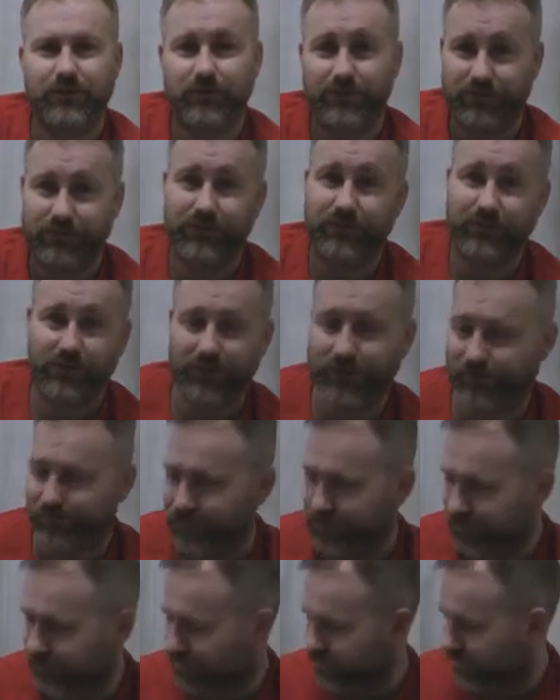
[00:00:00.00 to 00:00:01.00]
It certainly has
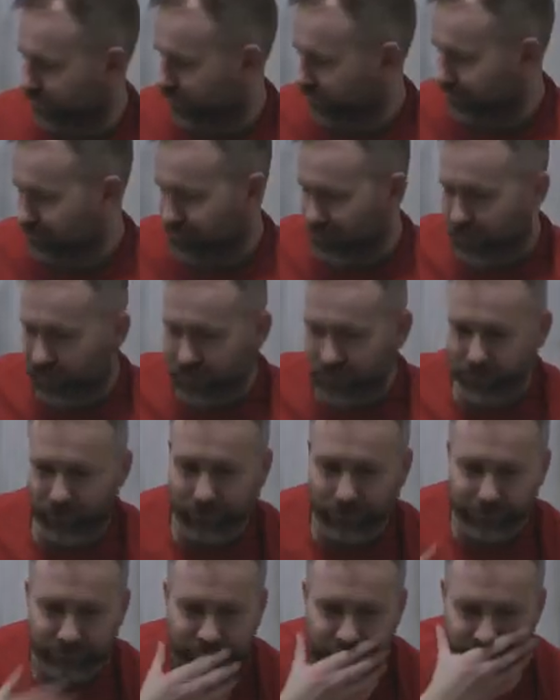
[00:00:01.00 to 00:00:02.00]
been a journey.
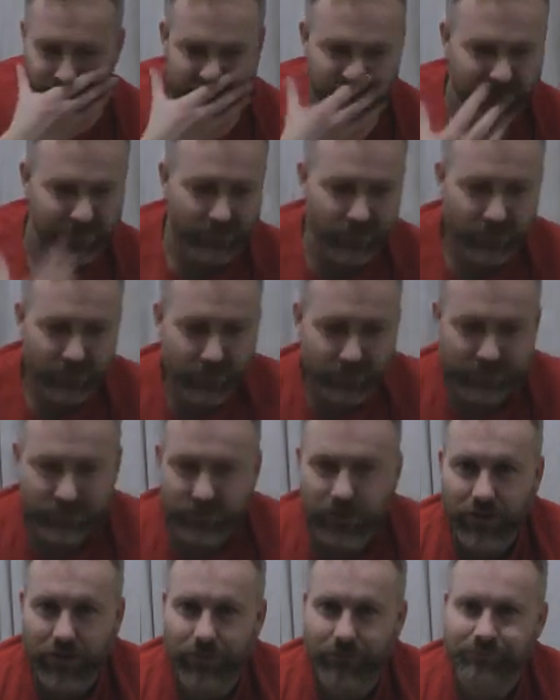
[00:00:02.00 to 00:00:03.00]

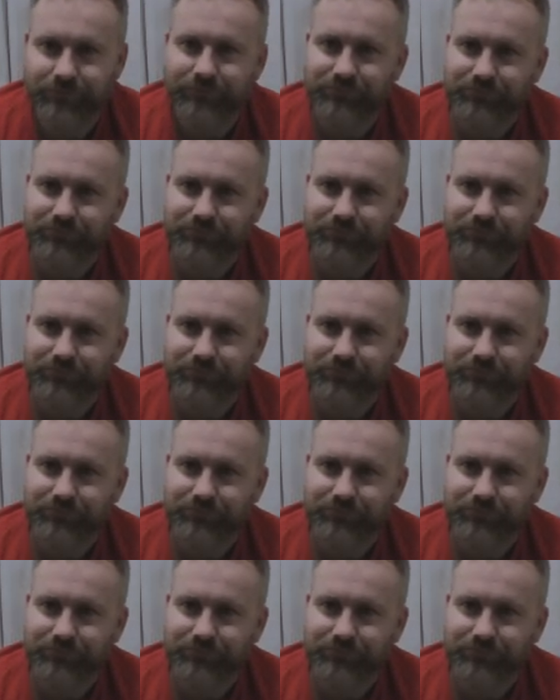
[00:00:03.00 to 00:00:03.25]
Yeah,